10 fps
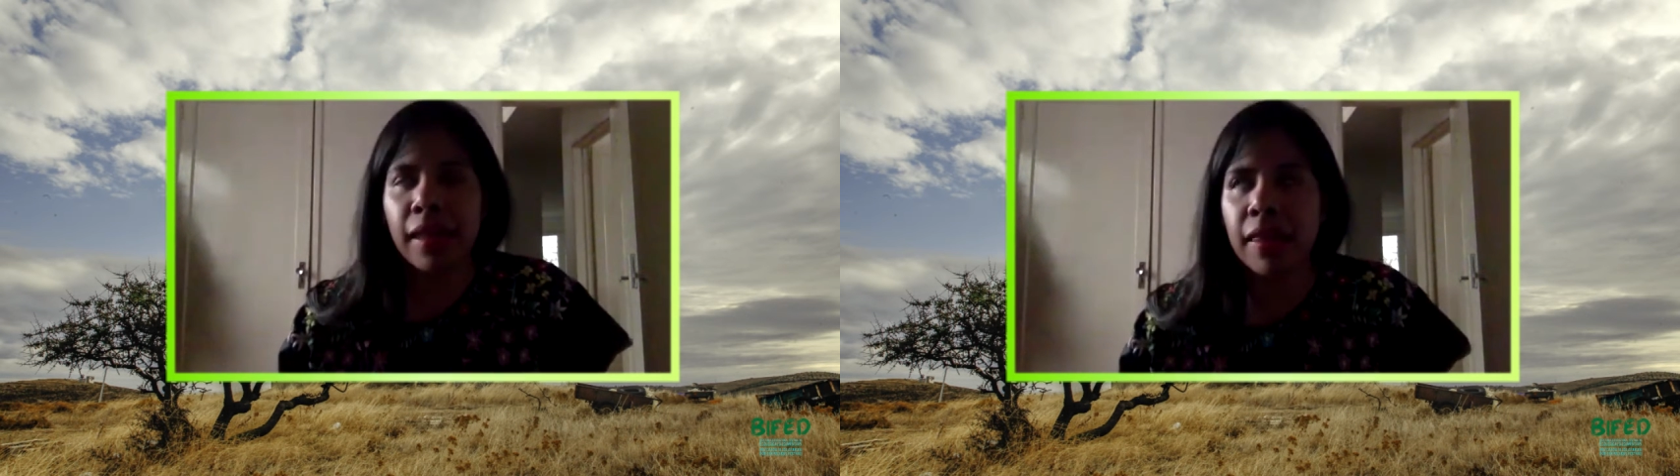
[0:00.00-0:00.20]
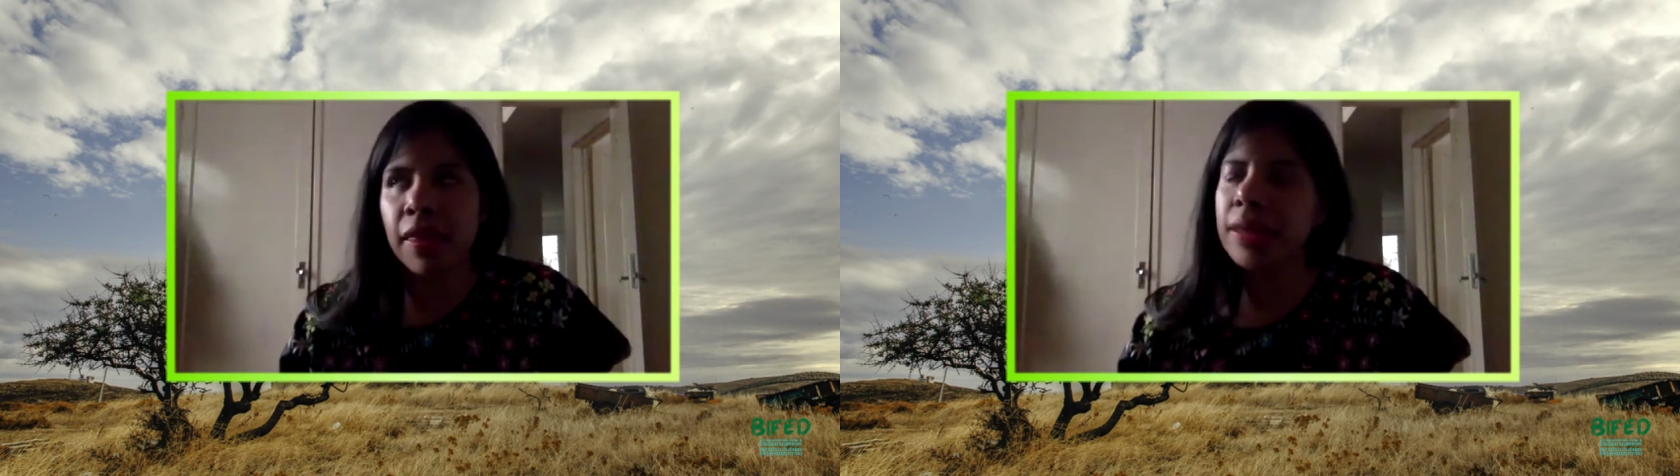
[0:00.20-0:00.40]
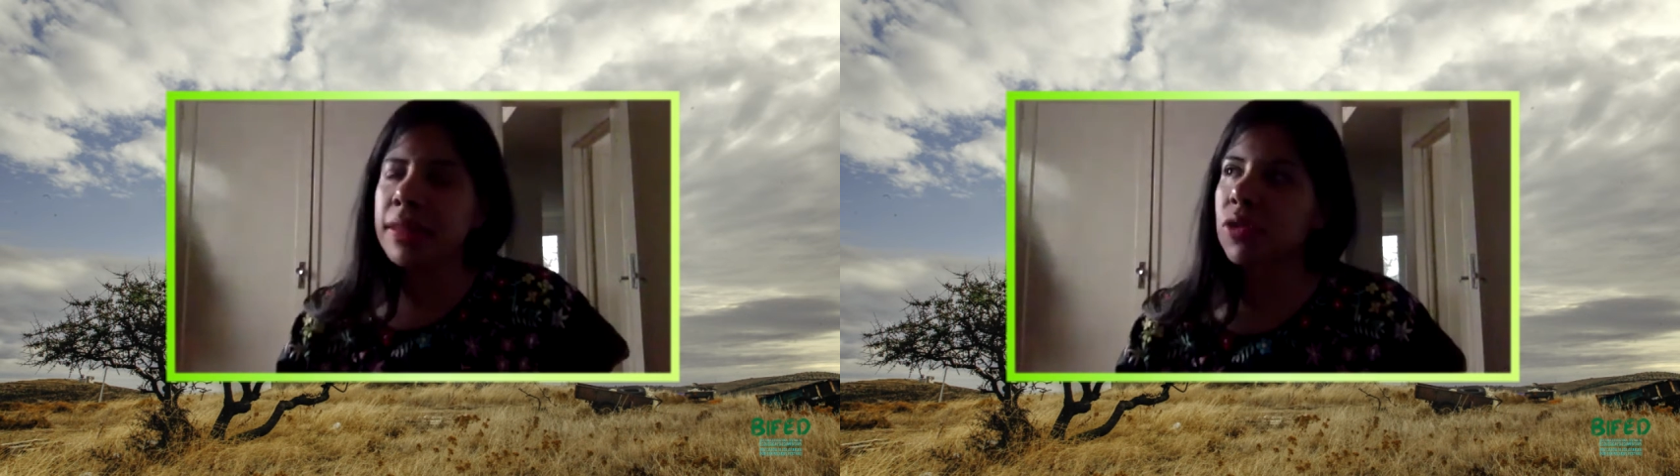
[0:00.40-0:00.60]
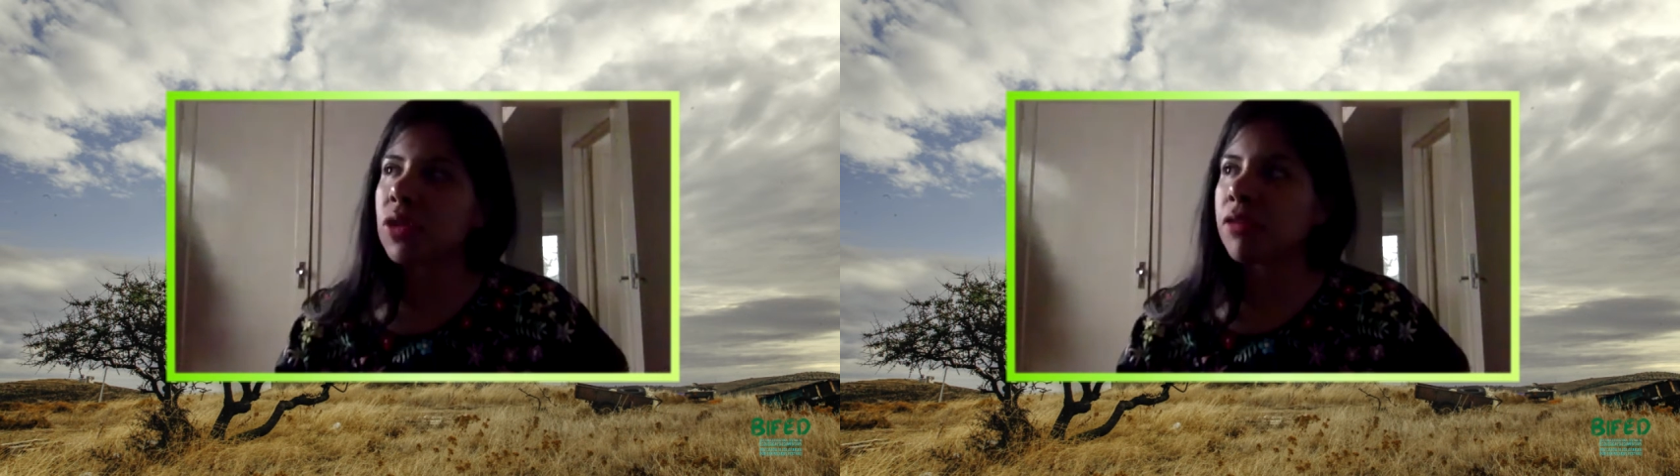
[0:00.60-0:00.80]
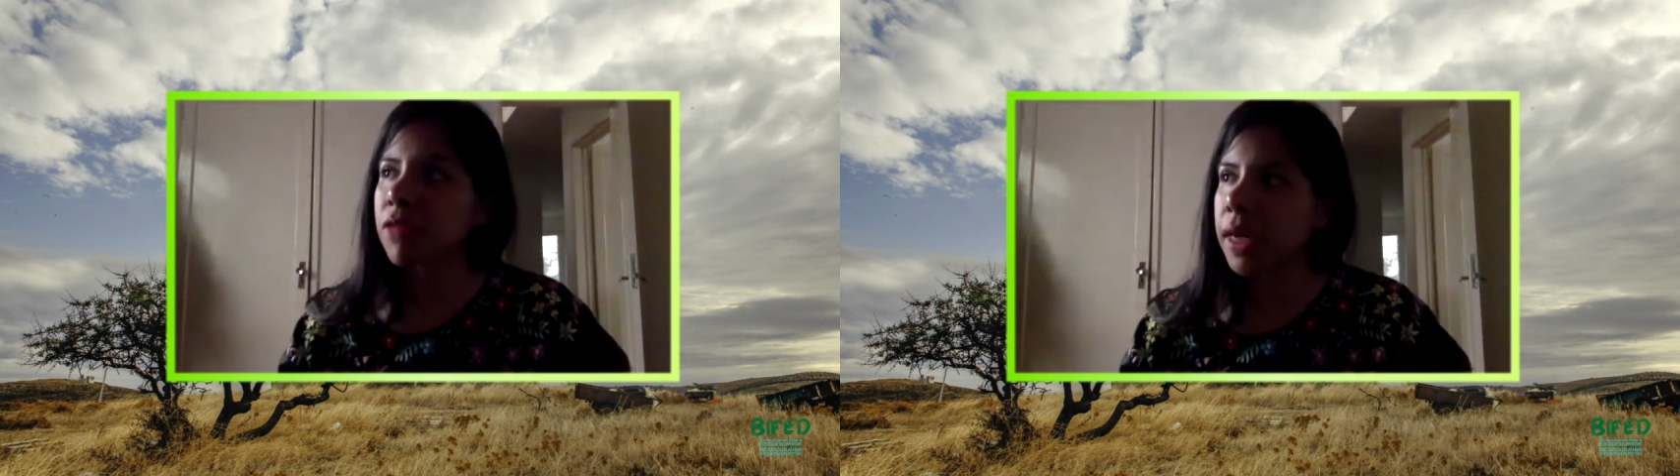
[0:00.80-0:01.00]
I think it's not
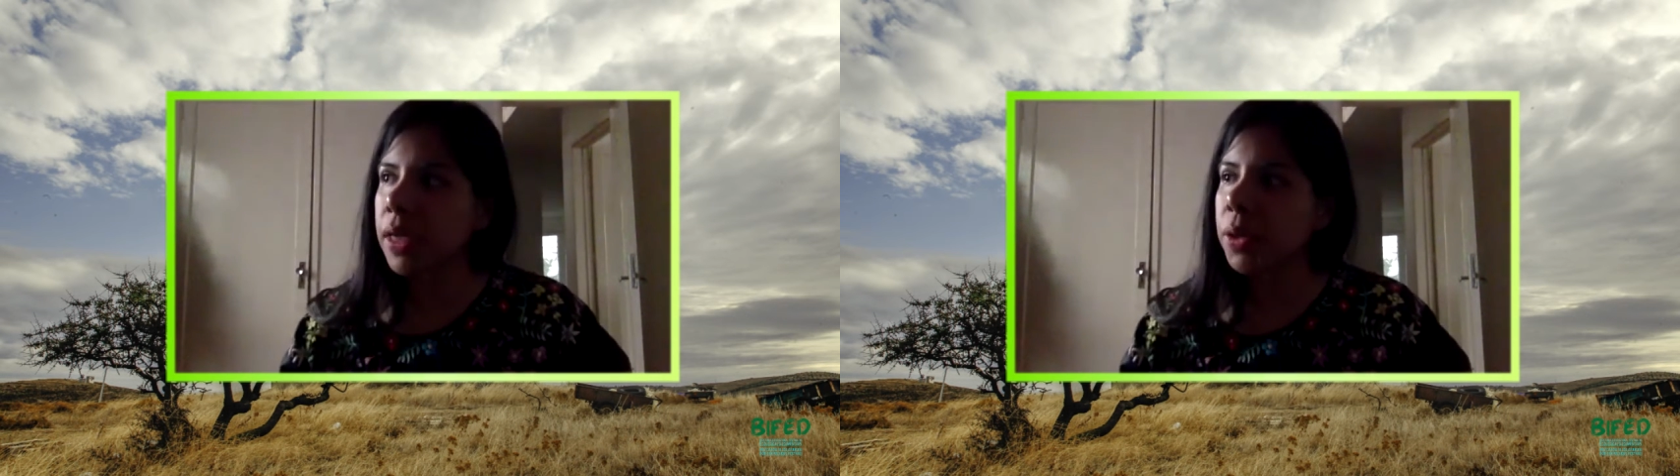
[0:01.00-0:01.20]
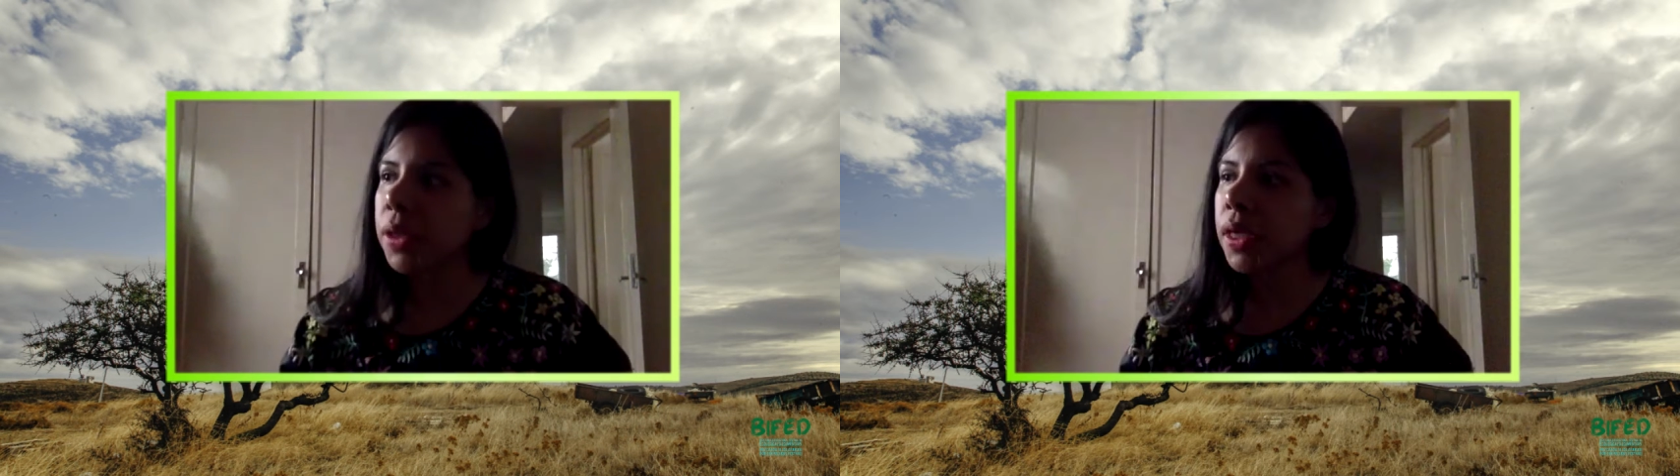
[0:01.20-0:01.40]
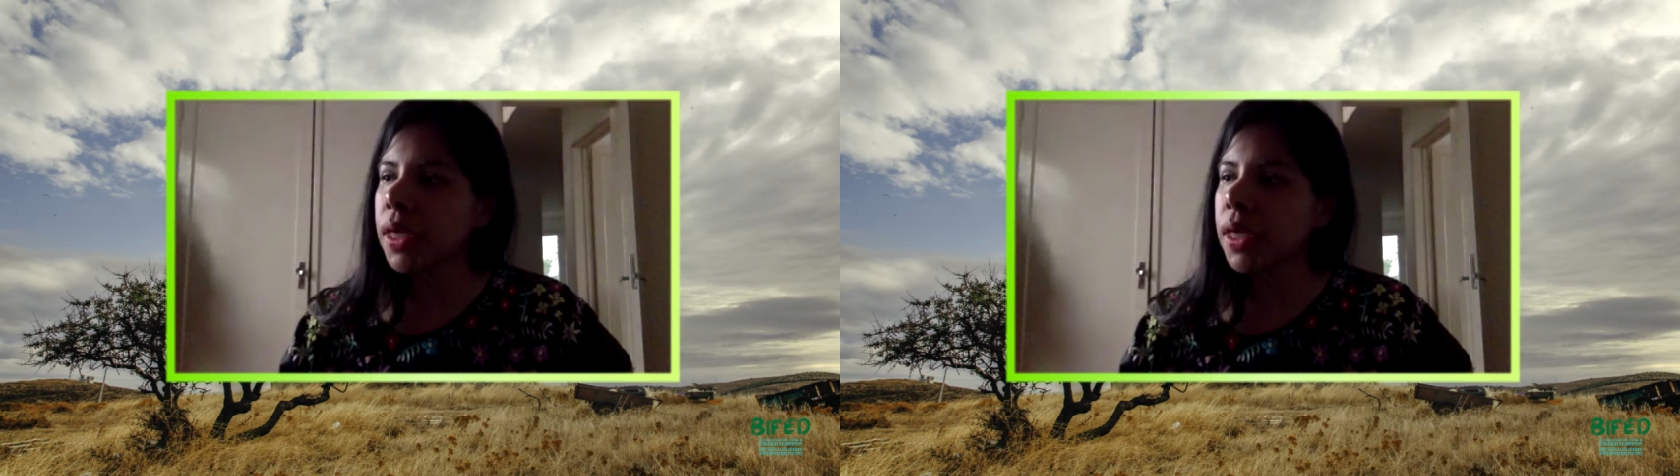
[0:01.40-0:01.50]
a failure.